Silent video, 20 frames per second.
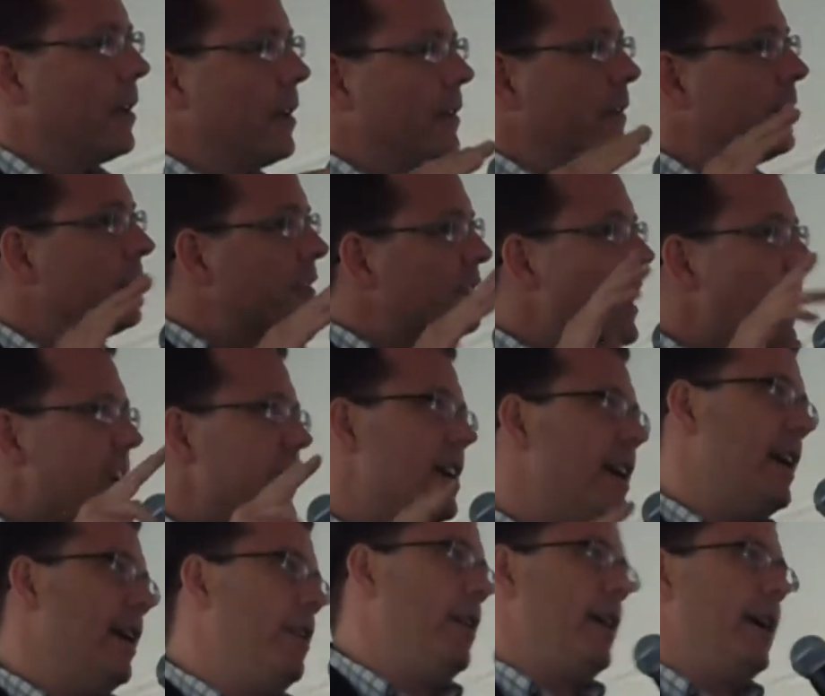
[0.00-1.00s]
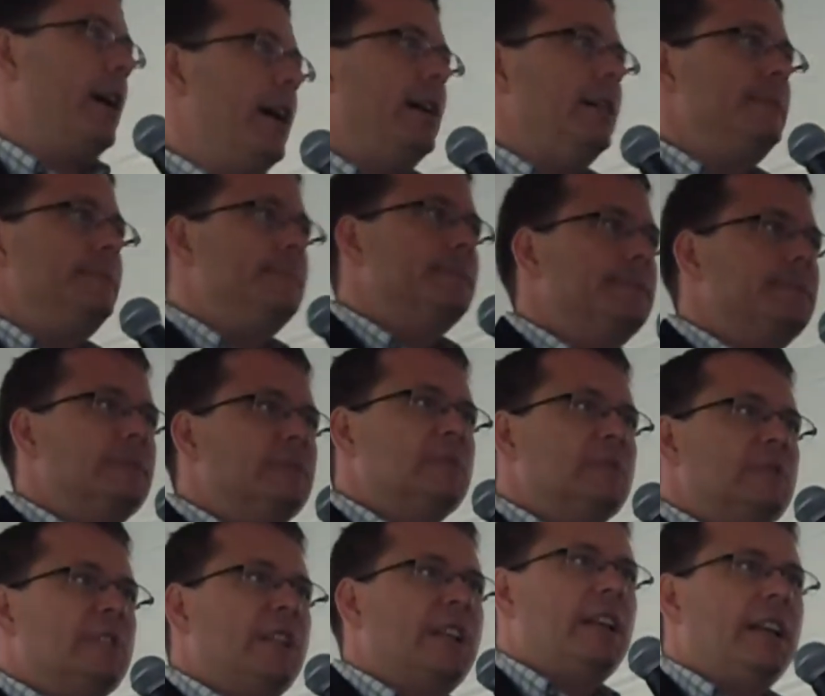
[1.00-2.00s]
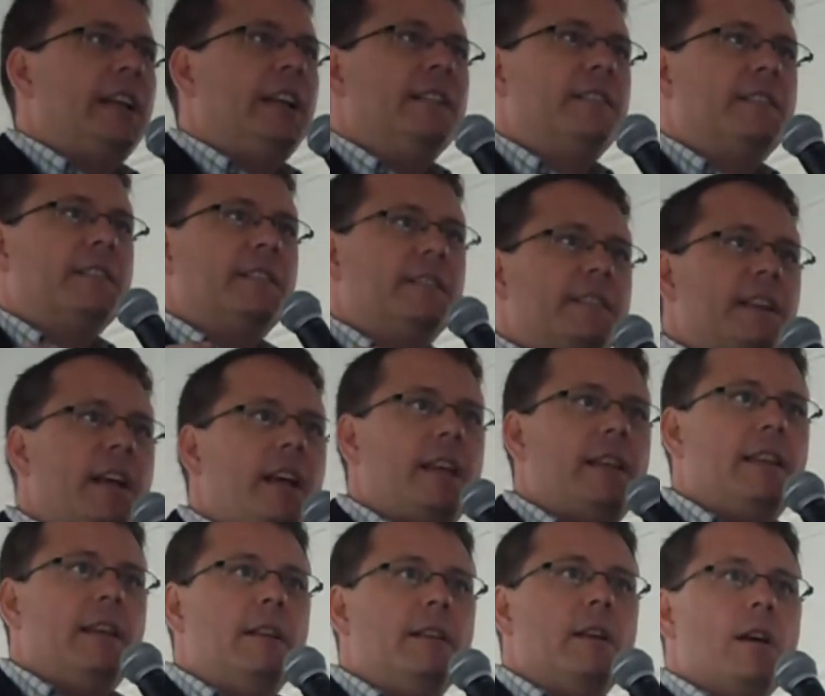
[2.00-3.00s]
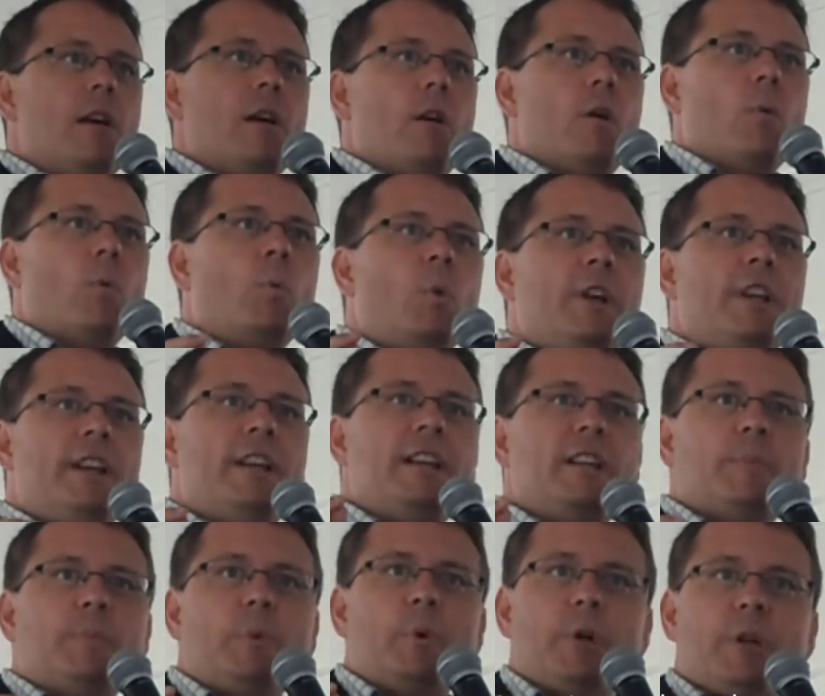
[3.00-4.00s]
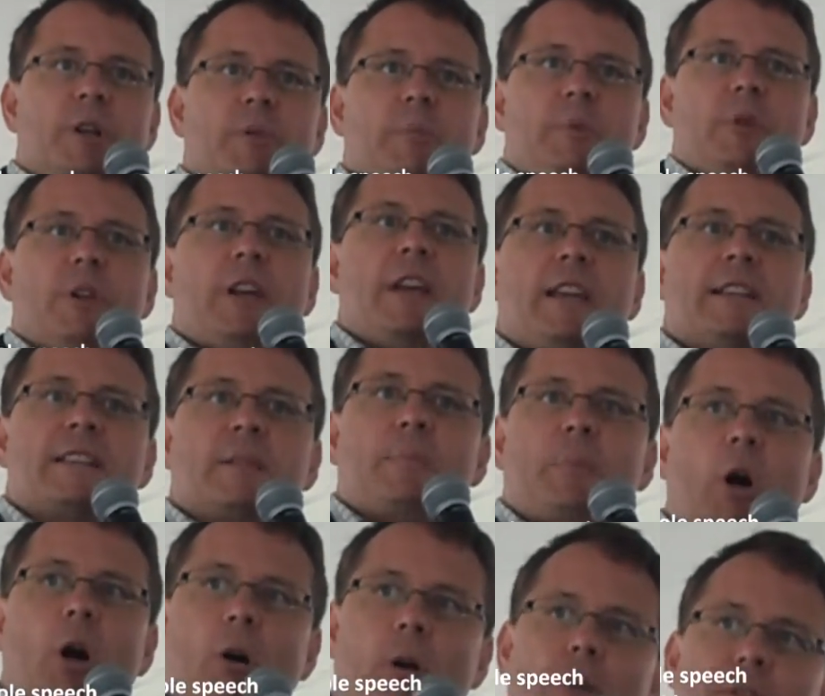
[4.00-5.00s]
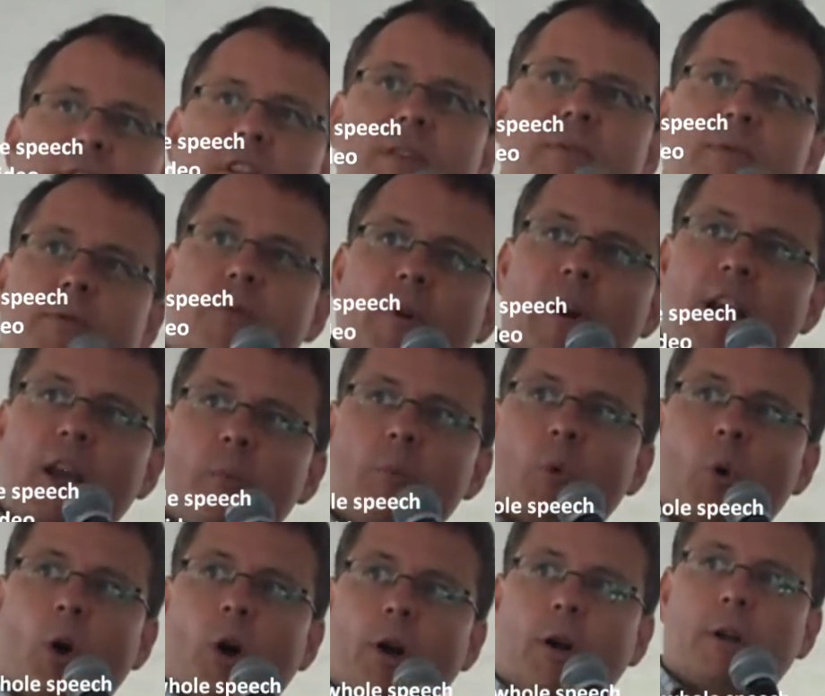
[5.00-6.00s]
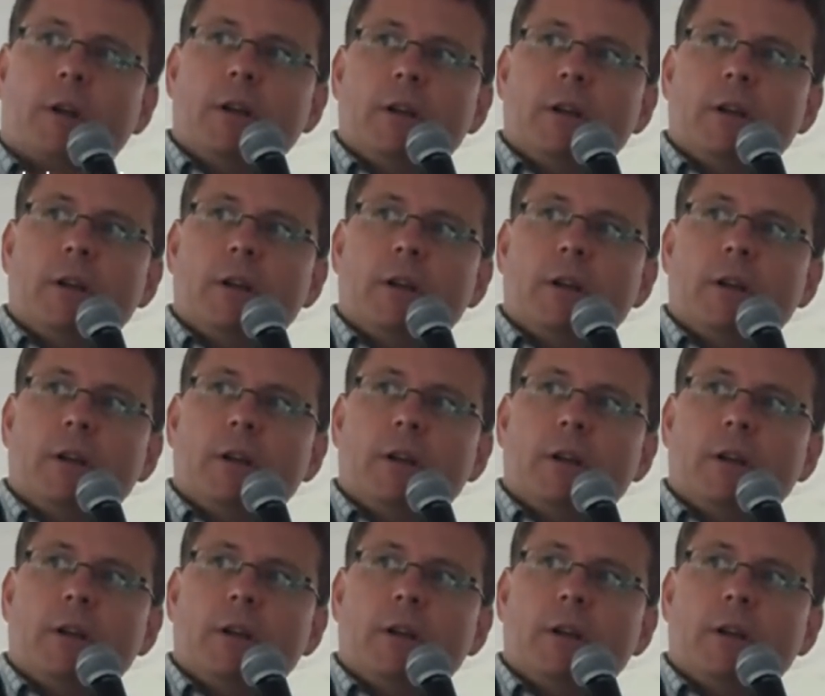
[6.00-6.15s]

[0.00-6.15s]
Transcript: The second area is to say that we need to put in place a policy framework